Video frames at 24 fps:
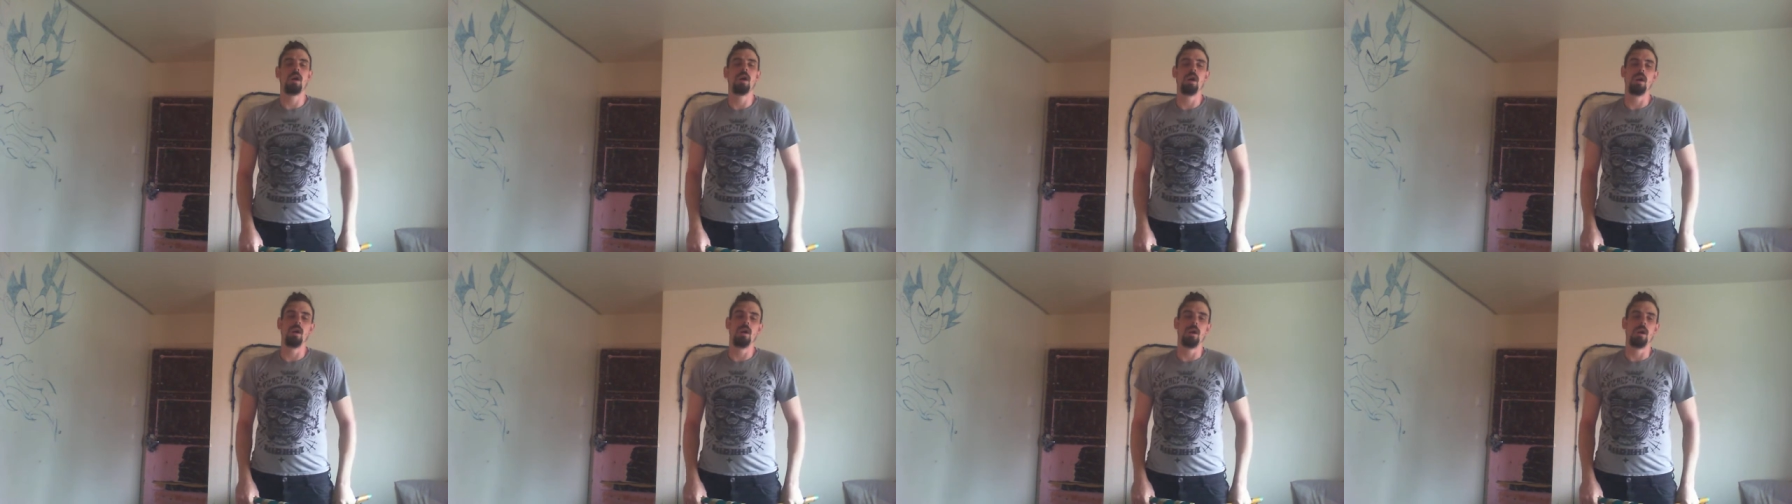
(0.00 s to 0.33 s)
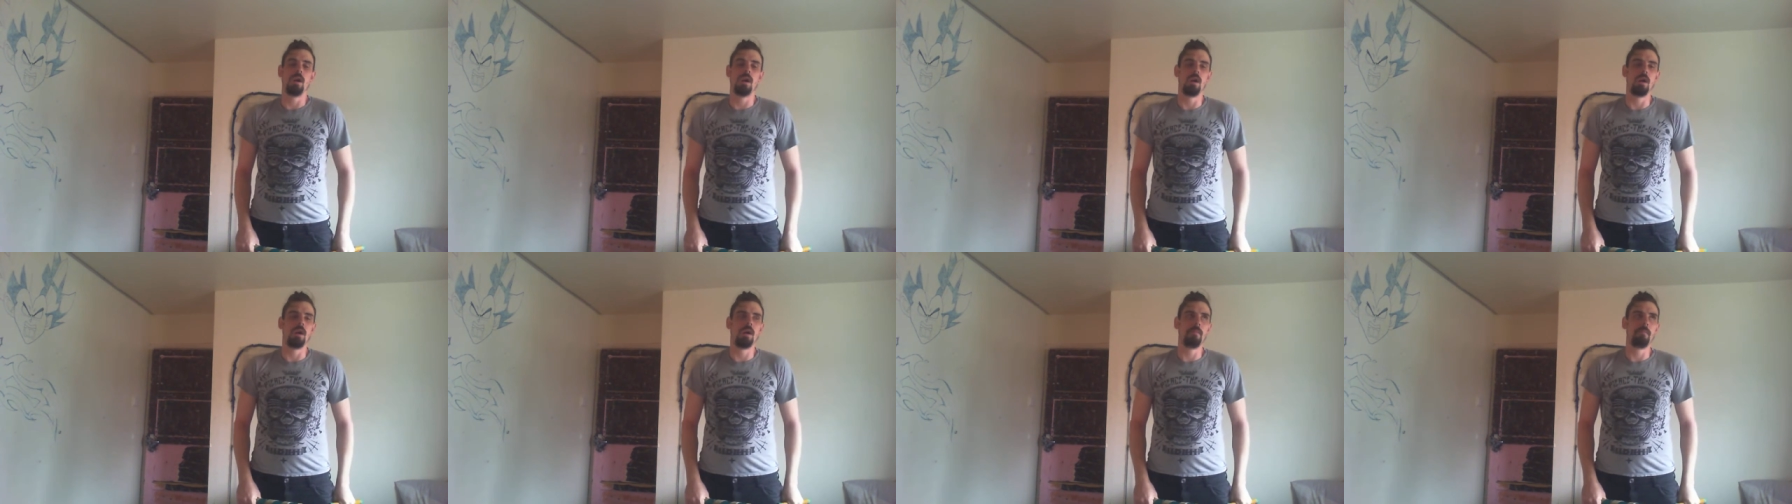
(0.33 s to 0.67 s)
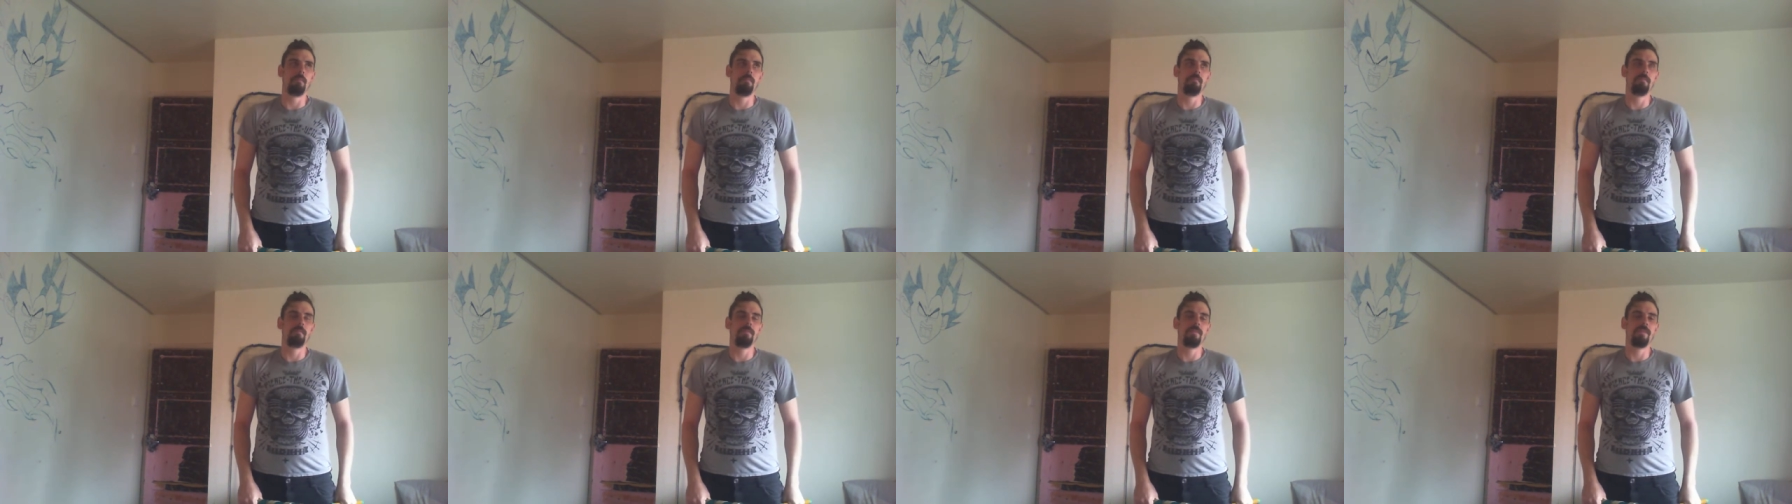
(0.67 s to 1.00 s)

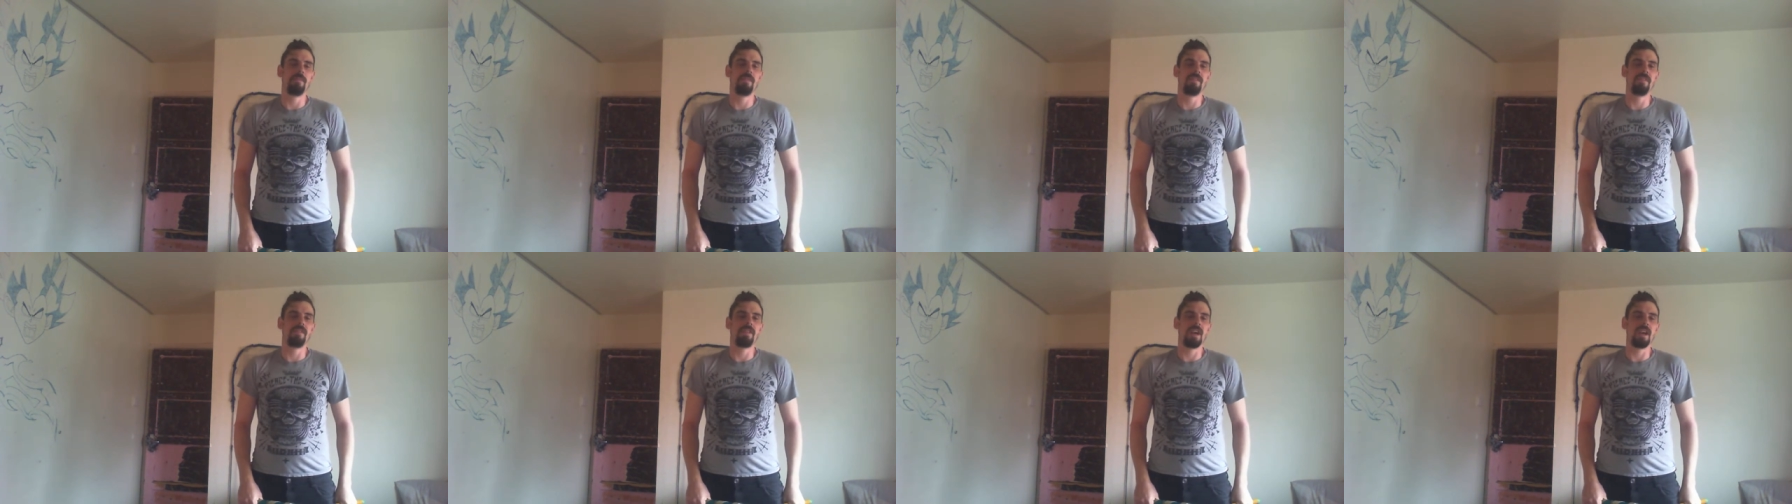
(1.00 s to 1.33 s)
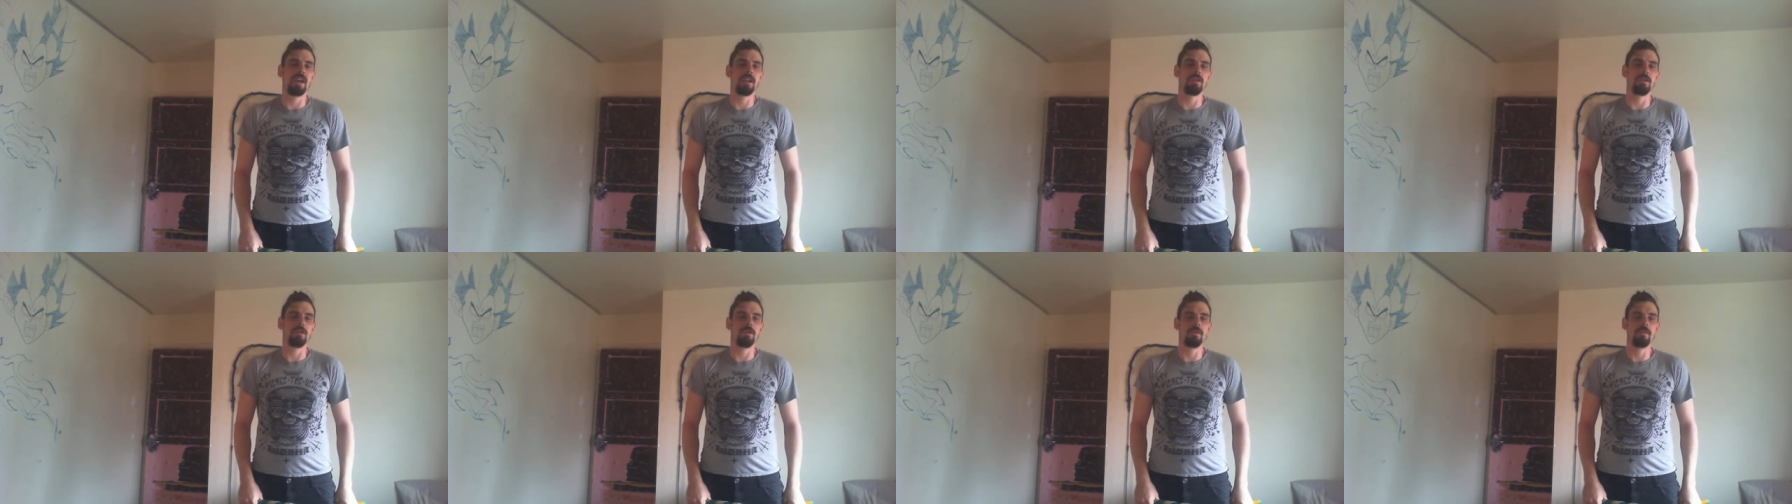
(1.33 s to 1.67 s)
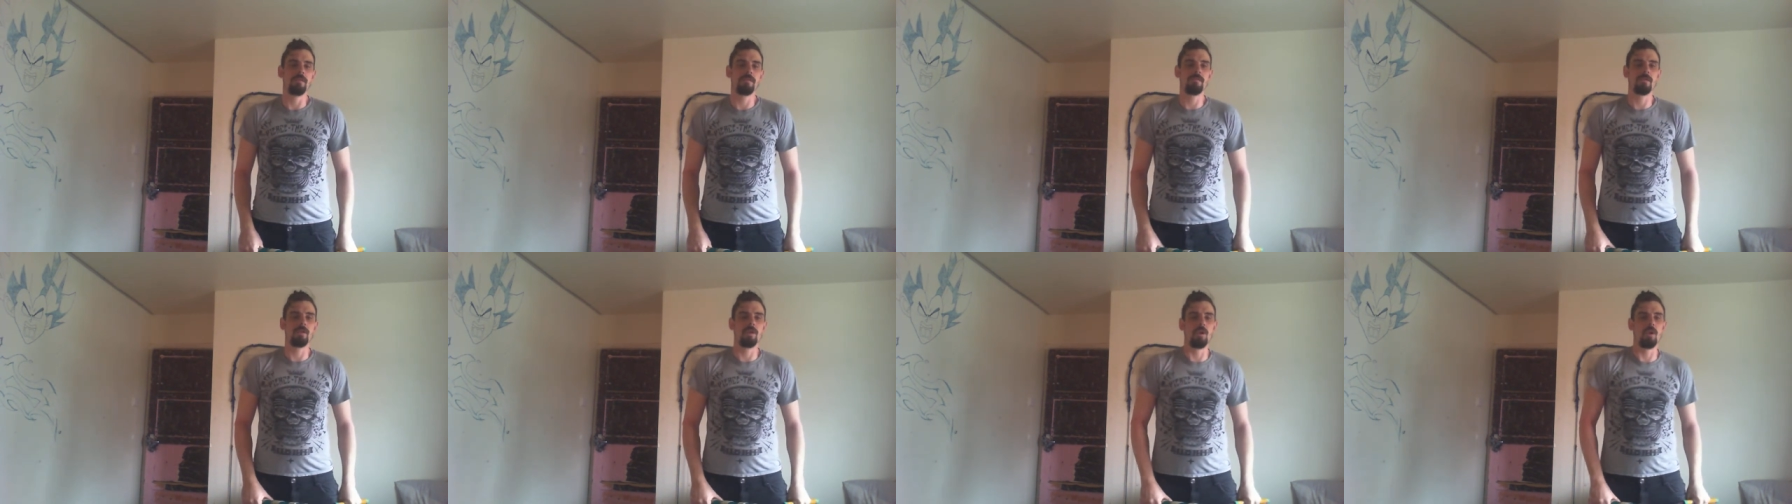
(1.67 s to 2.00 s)
Um, then
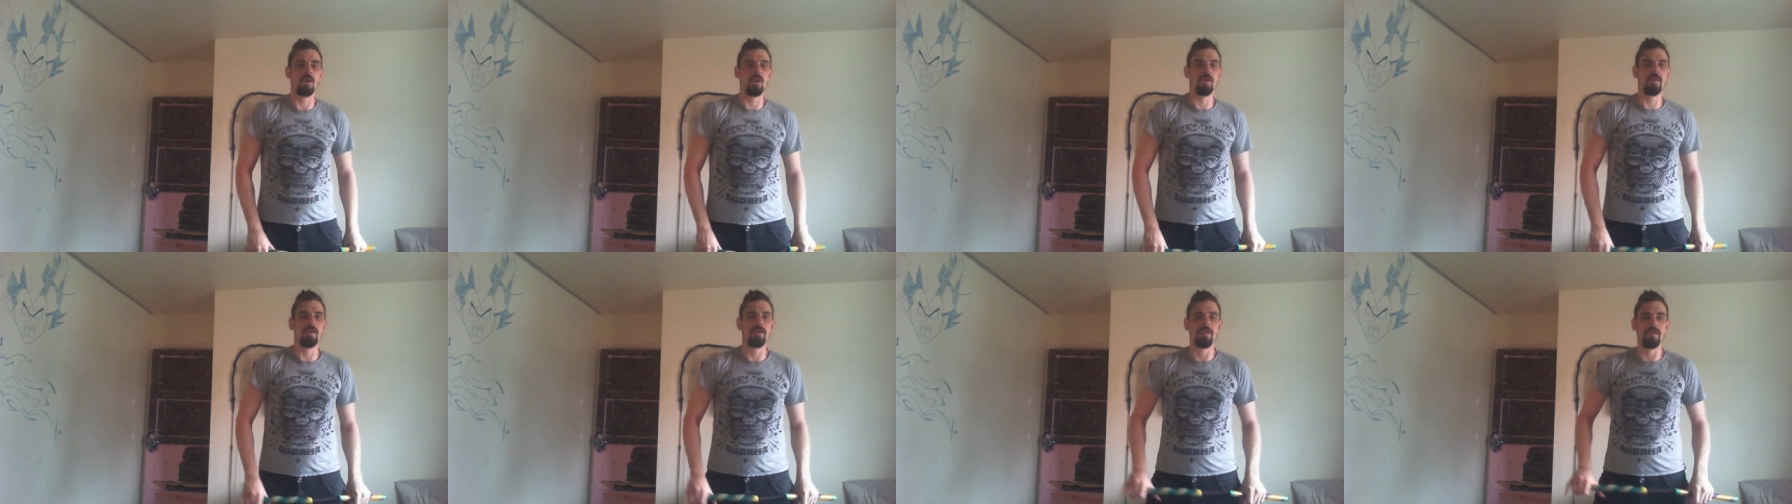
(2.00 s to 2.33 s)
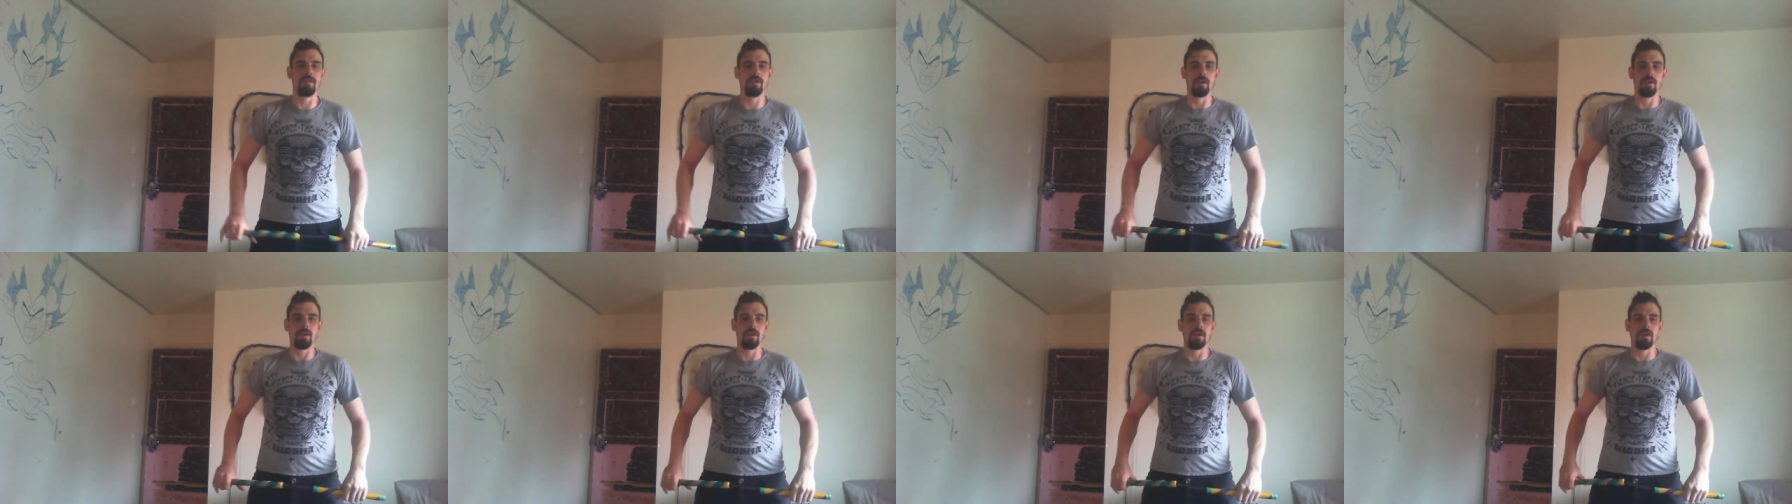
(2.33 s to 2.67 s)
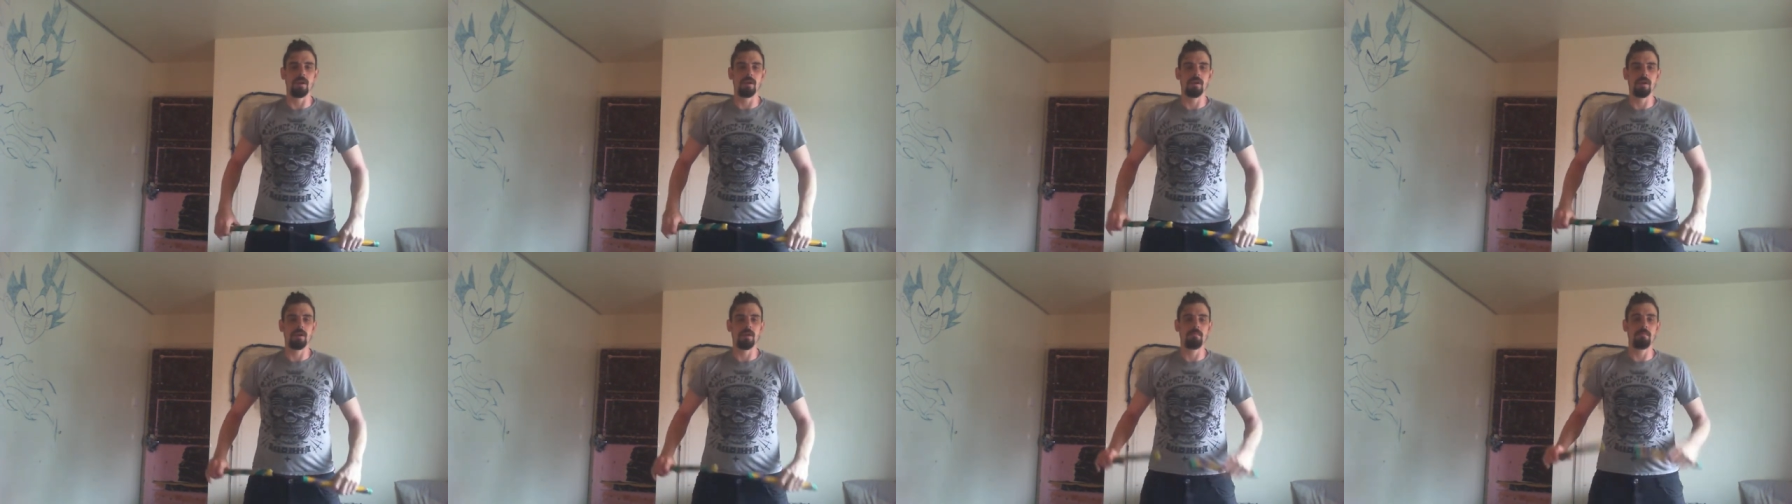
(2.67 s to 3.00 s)
you've got the